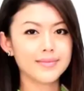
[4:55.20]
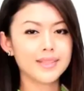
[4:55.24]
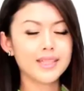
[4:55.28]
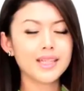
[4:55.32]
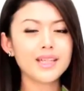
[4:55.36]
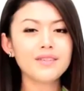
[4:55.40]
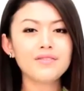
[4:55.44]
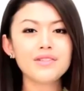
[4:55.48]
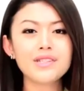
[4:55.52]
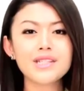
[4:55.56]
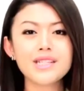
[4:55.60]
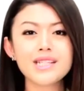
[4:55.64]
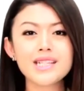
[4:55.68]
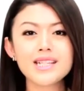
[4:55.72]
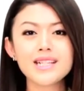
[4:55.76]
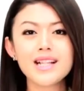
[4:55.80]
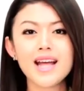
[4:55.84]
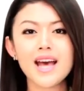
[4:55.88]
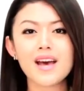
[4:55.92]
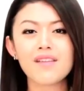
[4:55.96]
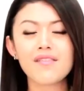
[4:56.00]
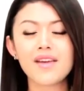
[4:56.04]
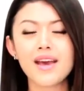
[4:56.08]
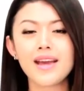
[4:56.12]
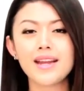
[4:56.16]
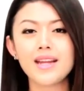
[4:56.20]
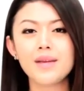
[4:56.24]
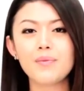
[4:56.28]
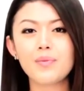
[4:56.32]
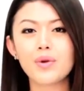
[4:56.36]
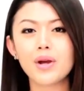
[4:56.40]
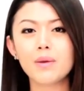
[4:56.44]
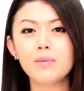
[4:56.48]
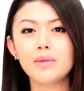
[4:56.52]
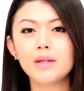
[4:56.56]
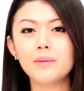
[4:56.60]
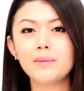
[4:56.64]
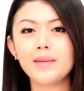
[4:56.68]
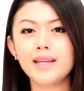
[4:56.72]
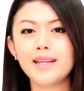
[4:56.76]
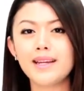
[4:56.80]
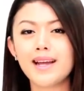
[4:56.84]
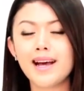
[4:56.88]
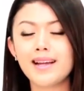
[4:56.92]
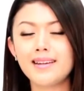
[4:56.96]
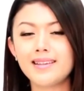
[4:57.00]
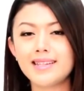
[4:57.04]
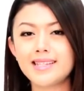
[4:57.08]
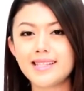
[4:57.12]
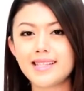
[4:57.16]
If you still have any problem in
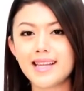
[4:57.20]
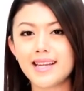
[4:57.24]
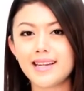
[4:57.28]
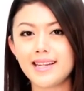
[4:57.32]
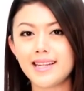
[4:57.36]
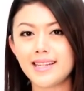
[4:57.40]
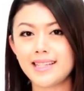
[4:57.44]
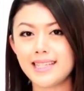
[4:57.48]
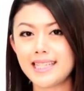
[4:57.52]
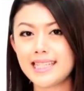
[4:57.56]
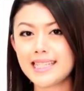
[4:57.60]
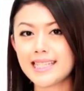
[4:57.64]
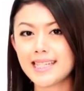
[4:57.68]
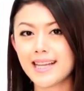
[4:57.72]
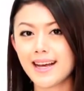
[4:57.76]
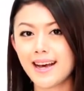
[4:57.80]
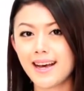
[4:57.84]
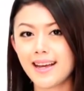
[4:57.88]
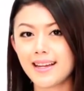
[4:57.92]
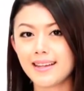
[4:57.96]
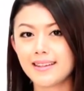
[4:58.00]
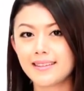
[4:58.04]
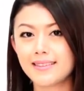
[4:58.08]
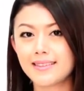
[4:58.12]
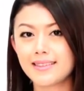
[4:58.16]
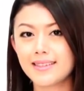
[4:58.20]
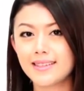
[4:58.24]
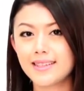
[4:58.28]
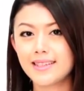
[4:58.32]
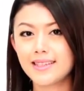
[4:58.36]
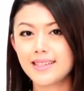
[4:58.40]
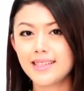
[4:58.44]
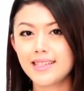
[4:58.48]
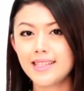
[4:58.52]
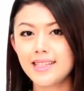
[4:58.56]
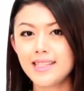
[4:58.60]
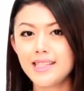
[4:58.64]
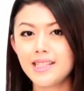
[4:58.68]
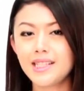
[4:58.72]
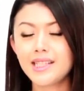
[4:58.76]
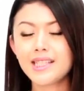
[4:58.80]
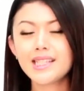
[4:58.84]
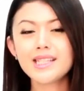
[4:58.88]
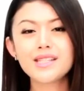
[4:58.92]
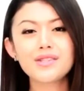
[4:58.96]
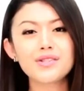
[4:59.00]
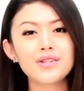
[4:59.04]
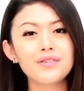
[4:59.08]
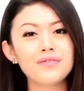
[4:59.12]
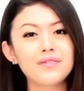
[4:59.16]
understanding this card,
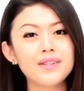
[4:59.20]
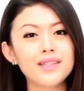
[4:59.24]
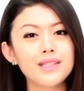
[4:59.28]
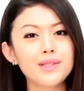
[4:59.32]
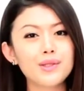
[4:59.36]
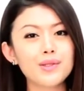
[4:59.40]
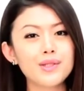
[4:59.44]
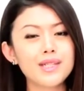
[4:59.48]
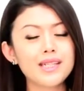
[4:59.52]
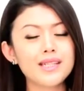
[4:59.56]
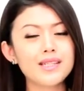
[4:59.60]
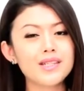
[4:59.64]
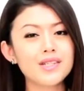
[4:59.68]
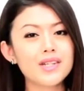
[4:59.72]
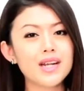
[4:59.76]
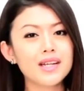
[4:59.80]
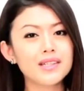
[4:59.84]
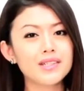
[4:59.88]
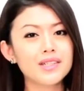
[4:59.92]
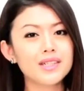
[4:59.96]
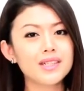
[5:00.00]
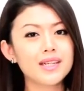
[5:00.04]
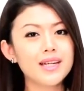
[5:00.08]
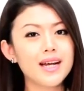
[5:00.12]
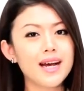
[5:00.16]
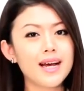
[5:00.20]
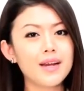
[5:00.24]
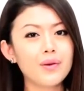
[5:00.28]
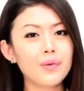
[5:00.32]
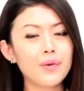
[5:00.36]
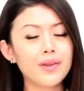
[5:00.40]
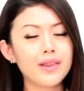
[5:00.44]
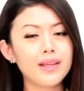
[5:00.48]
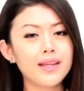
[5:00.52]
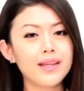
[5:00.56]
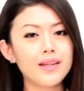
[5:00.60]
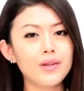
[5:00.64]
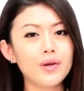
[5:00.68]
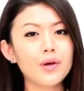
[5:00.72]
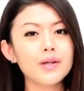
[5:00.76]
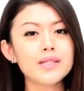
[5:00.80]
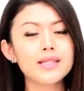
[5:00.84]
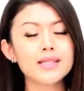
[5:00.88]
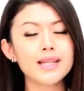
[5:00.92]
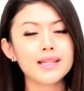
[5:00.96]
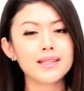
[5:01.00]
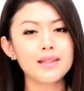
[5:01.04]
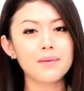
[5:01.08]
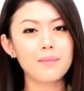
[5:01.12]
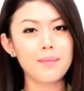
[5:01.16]
just refer to the instruction guide within your
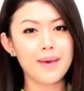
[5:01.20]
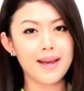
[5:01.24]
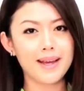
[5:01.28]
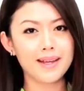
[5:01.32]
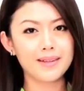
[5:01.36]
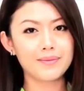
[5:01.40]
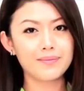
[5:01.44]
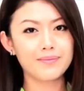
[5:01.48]
starter pack